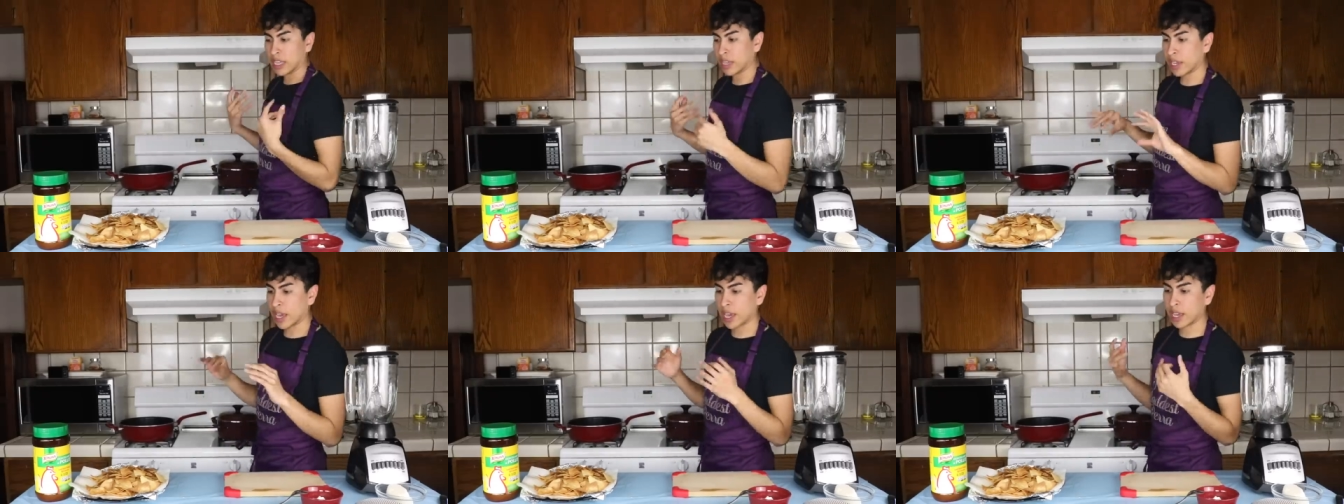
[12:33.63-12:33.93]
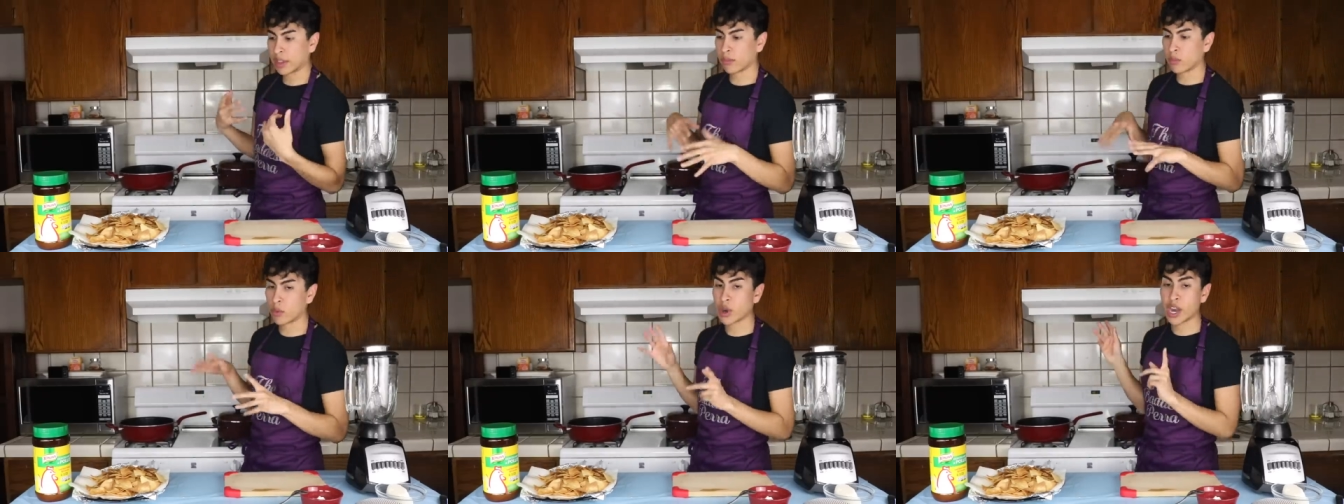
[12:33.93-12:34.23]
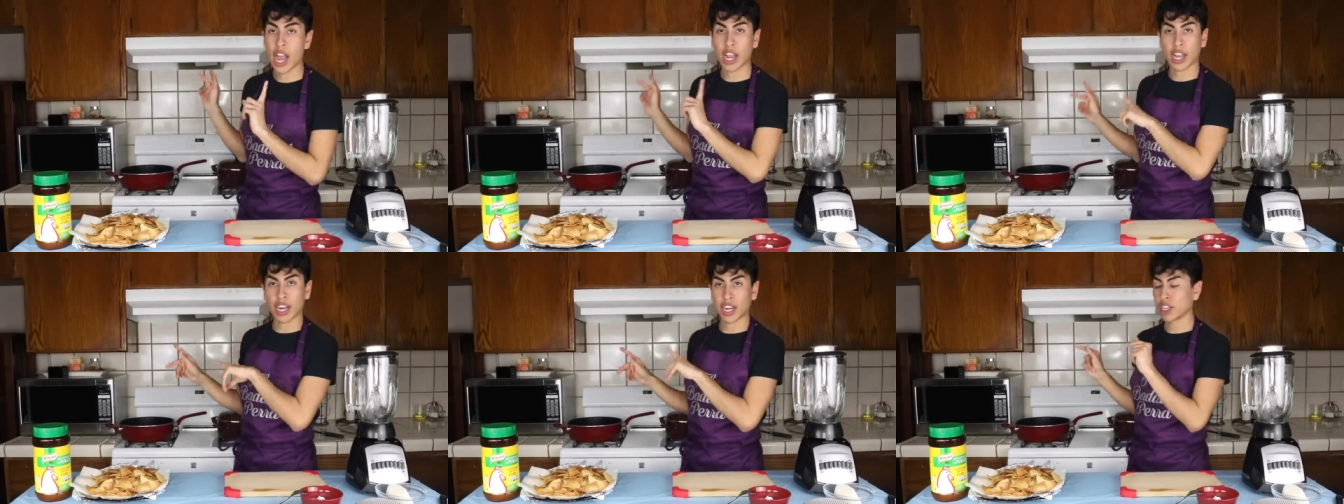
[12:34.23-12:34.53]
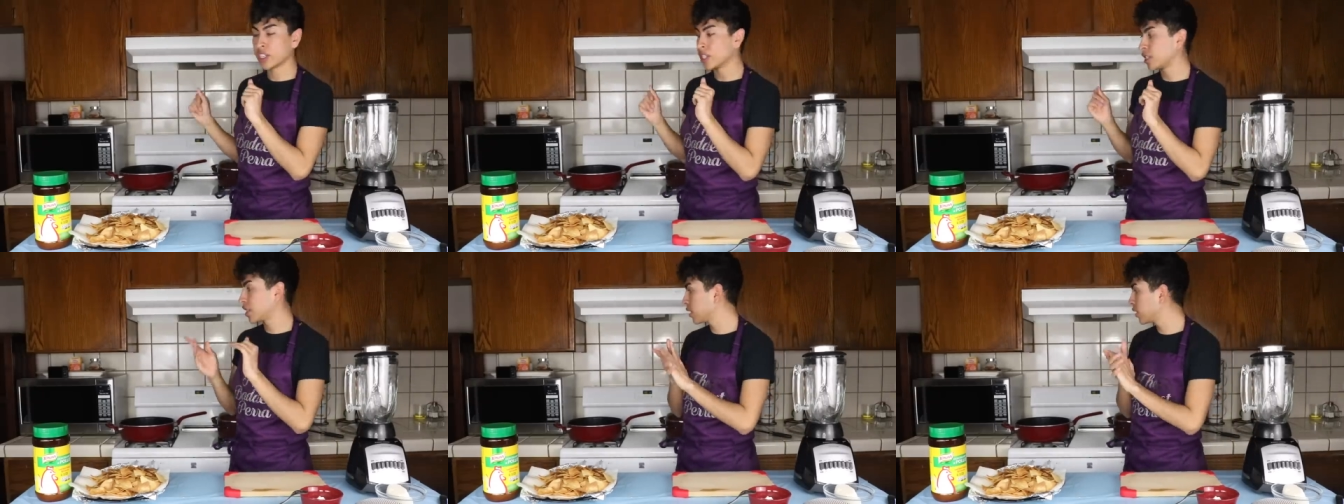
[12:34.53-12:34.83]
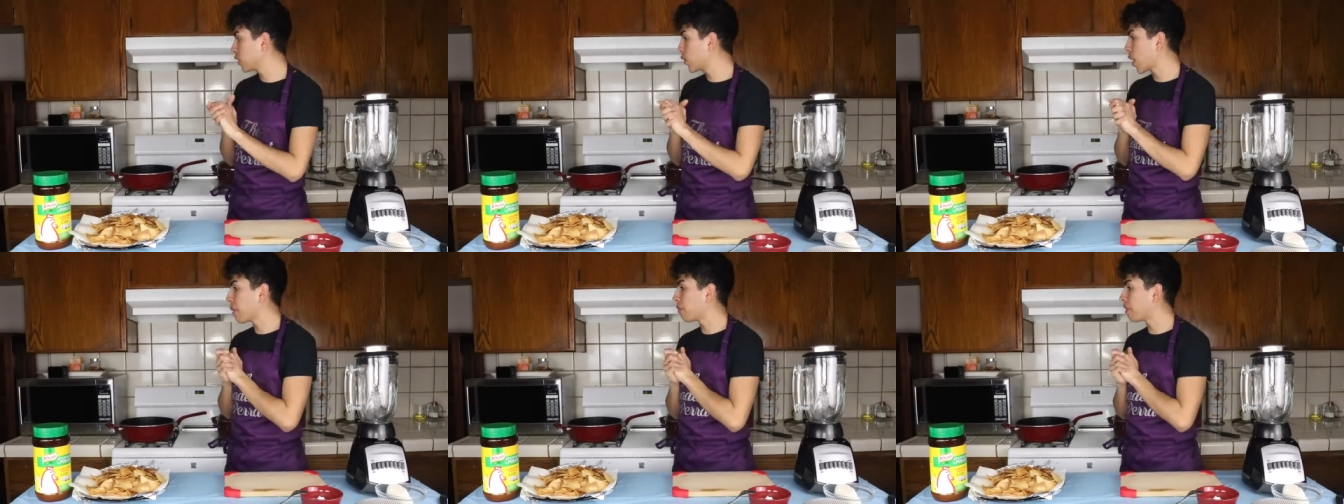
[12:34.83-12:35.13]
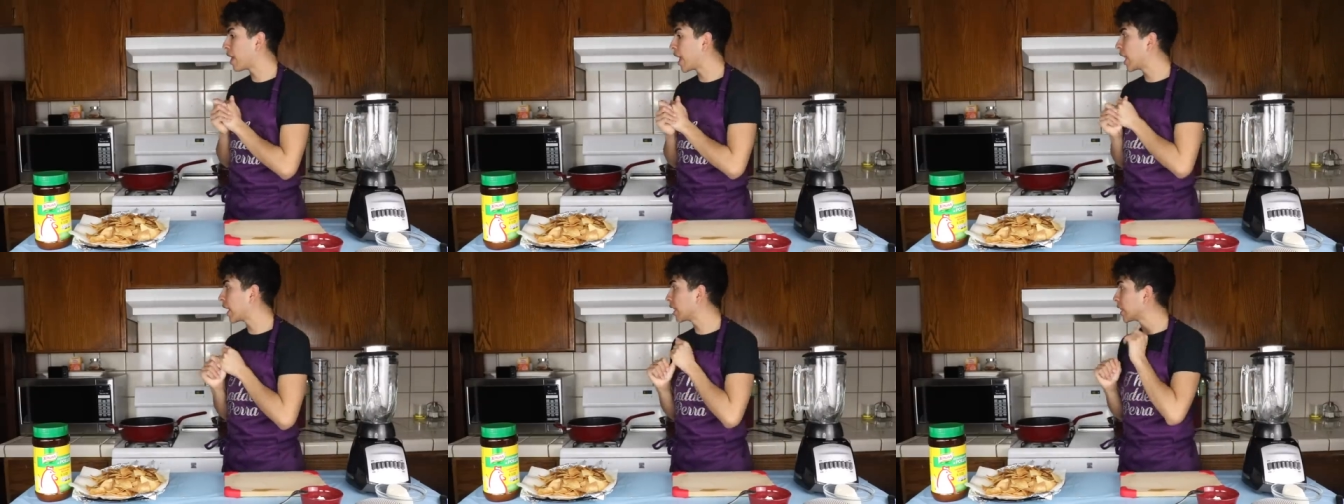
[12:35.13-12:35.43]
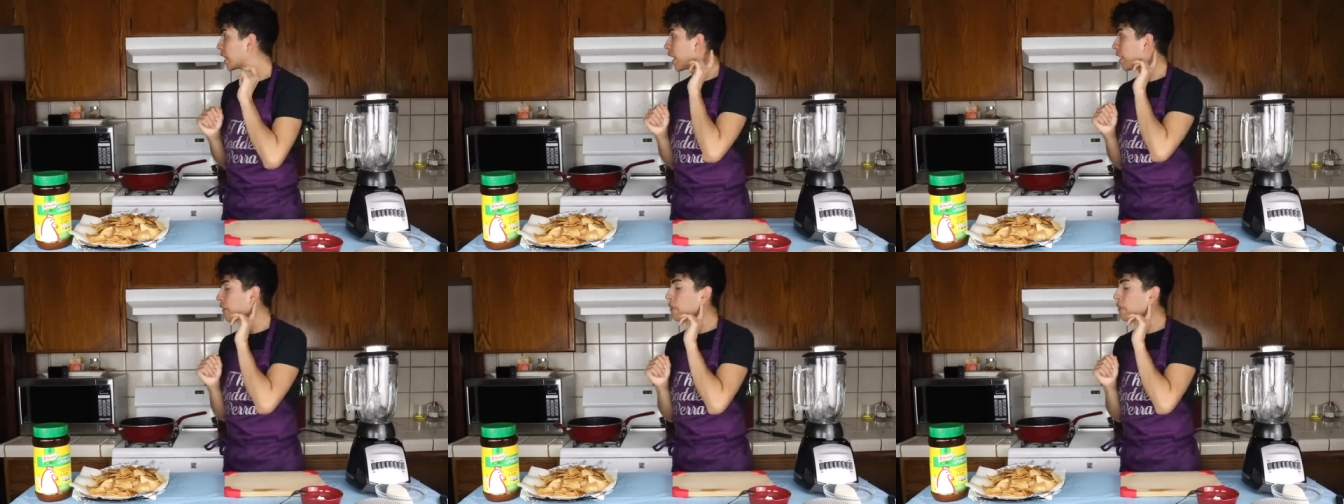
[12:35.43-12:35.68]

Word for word: Okay, we're not gonna grab that like